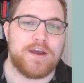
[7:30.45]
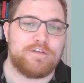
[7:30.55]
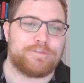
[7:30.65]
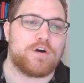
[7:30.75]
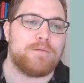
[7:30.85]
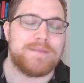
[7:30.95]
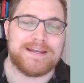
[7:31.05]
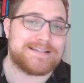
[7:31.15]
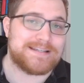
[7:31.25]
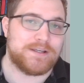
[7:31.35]
from
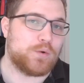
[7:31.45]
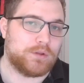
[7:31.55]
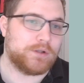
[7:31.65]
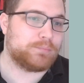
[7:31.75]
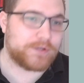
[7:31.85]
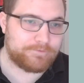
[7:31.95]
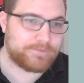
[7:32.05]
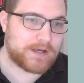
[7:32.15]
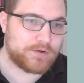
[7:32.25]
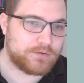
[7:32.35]
its equilibrium
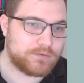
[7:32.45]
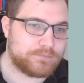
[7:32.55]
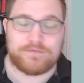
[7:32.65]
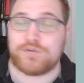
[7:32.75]
value.